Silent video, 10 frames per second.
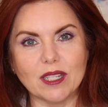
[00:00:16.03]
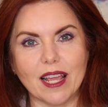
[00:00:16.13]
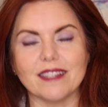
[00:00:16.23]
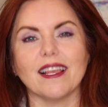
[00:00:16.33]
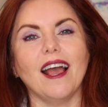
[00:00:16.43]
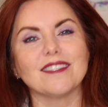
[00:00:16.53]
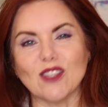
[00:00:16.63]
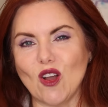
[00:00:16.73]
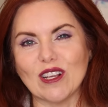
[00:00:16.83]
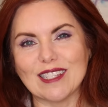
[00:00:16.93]
of days as
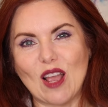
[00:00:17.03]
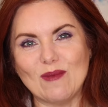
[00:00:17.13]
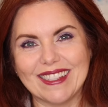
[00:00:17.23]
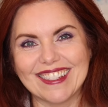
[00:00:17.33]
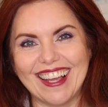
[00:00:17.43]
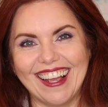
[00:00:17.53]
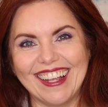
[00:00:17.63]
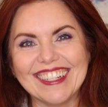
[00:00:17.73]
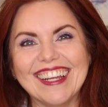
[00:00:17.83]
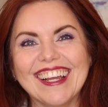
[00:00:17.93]
long as I'm
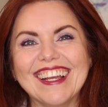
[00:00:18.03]
inside.